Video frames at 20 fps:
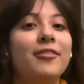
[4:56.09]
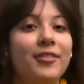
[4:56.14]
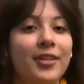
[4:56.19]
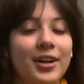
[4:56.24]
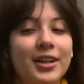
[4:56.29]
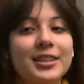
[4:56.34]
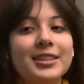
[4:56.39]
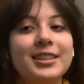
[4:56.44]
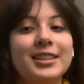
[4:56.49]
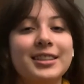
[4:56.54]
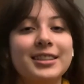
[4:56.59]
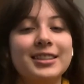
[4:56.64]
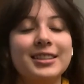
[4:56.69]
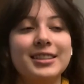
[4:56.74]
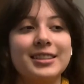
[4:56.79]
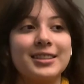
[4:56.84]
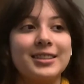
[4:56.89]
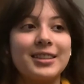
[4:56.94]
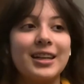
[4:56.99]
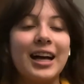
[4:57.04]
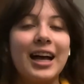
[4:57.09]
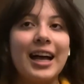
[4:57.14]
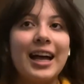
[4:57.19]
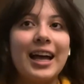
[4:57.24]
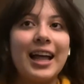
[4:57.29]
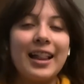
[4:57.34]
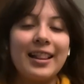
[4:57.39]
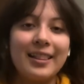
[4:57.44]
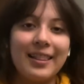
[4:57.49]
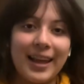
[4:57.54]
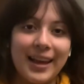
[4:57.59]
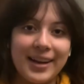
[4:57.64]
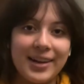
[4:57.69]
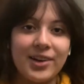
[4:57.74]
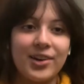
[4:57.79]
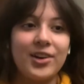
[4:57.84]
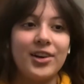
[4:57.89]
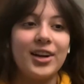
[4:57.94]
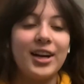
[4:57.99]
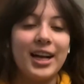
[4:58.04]
felt a little
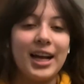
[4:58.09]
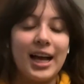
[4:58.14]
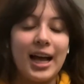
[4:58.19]
lighter.